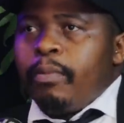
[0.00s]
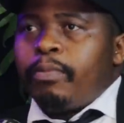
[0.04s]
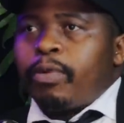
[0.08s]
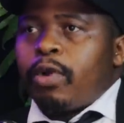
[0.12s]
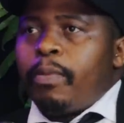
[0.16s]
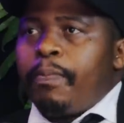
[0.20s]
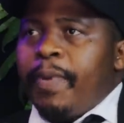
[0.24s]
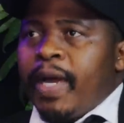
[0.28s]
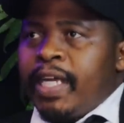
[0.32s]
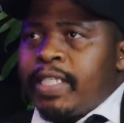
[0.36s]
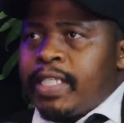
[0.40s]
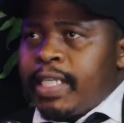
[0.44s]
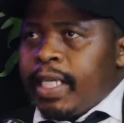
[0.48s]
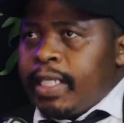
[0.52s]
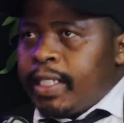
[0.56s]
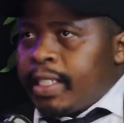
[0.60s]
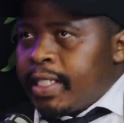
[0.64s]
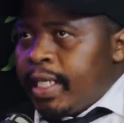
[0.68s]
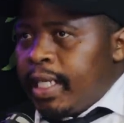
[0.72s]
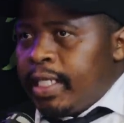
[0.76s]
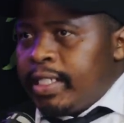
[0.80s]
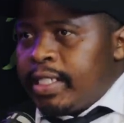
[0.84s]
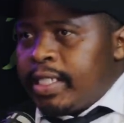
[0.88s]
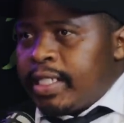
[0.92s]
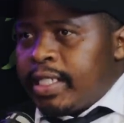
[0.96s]
property and
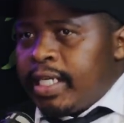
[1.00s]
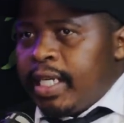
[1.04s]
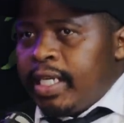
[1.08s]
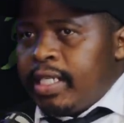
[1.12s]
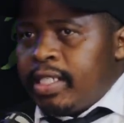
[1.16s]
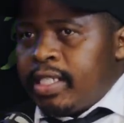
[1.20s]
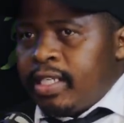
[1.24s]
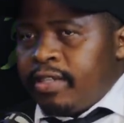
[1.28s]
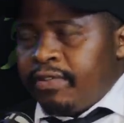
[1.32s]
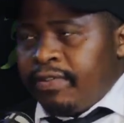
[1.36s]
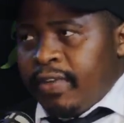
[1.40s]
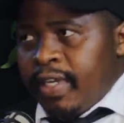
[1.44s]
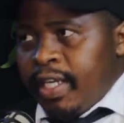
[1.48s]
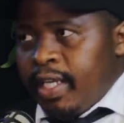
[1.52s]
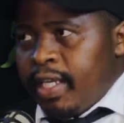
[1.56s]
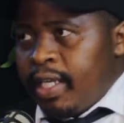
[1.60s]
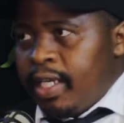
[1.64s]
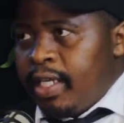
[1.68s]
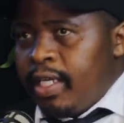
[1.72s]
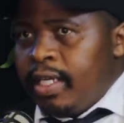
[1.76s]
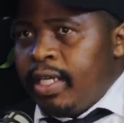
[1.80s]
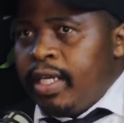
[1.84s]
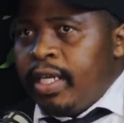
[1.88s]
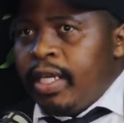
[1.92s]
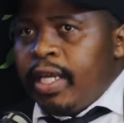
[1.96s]
real estate is
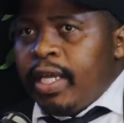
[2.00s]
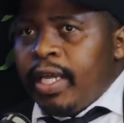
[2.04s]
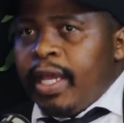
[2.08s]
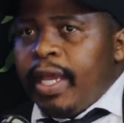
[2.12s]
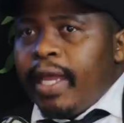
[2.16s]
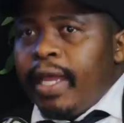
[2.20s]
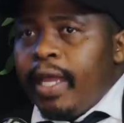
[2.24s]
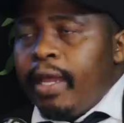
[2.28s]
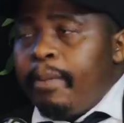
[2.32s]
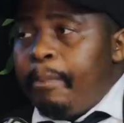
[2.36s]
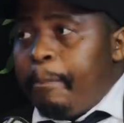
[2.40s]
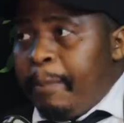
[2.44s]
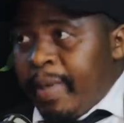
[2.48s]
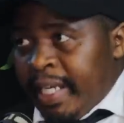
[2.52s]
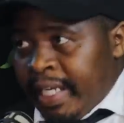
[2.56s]
very uh,